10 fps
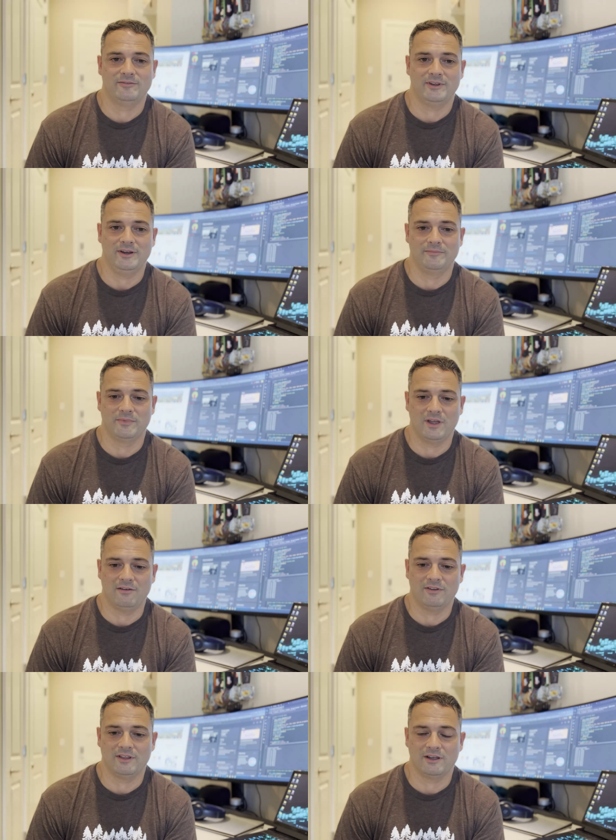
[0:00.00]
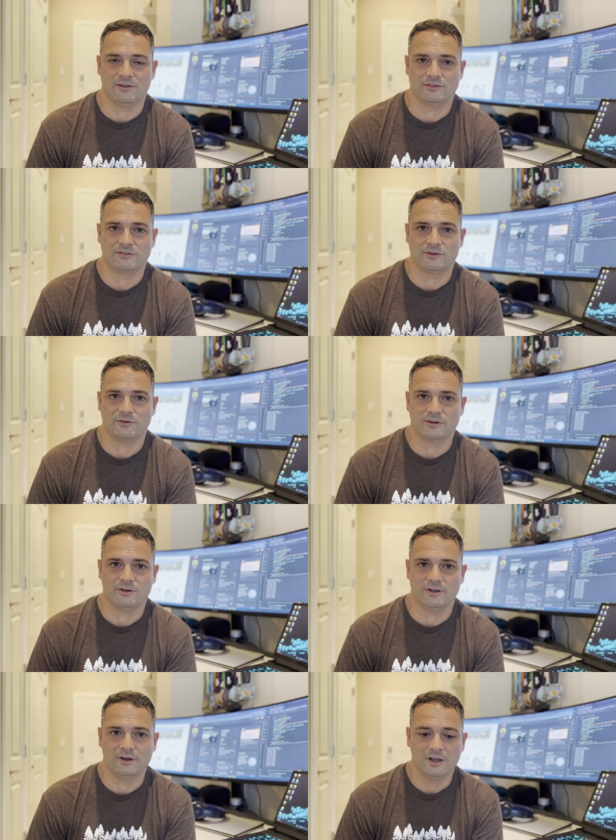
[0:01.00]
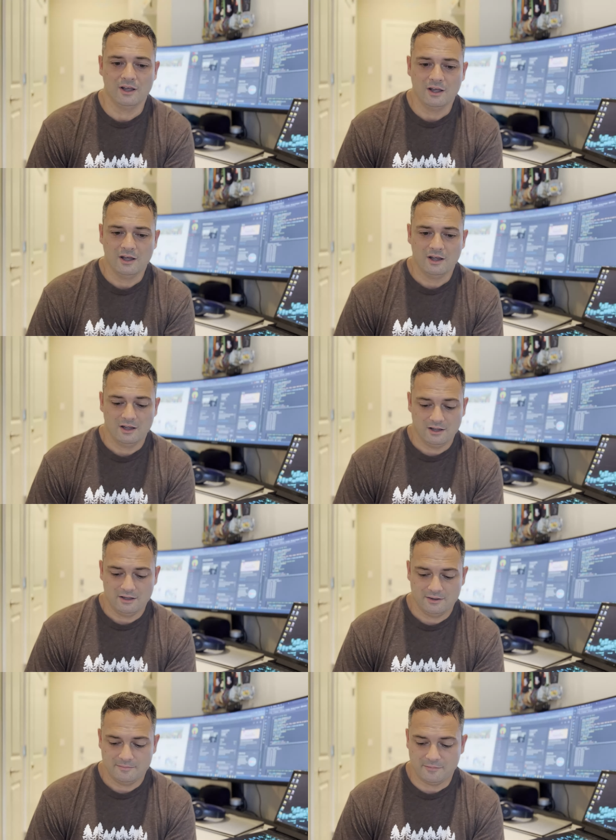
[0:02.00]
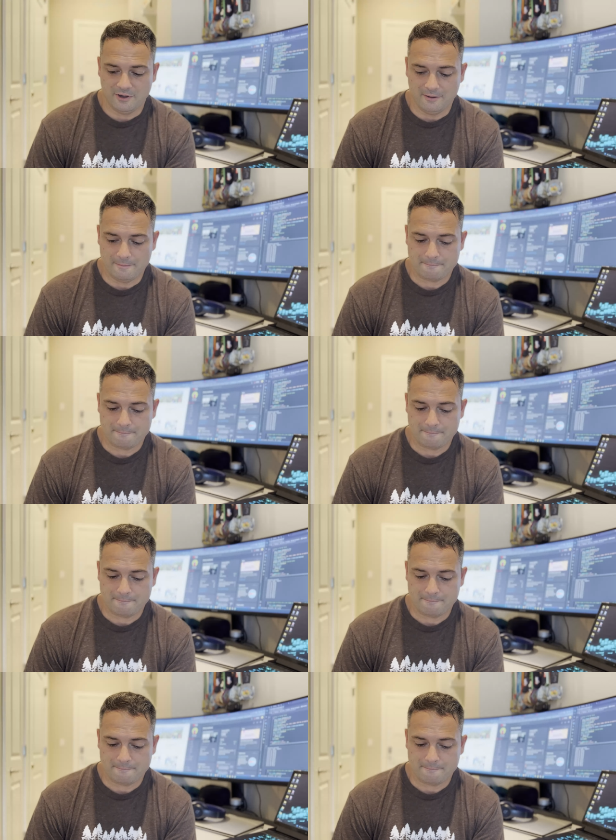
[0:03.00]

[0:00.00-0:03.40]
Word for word: yeah, everything else is going good. But